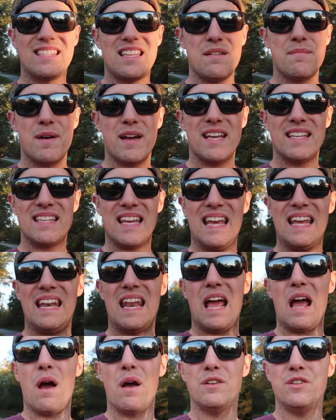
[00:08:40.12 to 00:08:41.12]
SEMA is
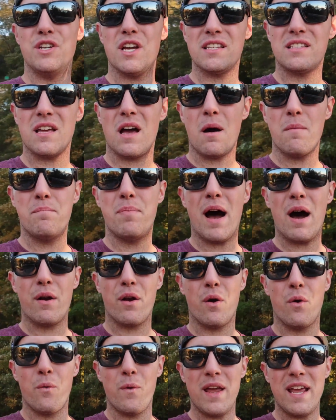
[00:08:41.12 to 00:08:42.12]
in just about
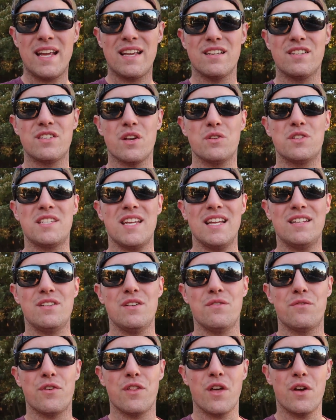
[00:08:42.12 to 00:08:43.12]
a week, so stay
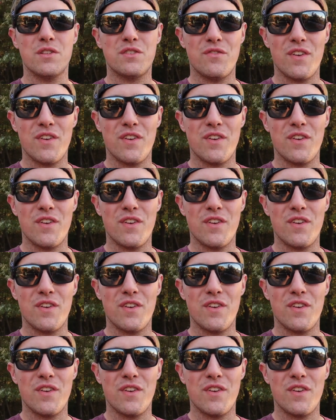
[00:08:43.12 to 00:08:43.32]
tuned for those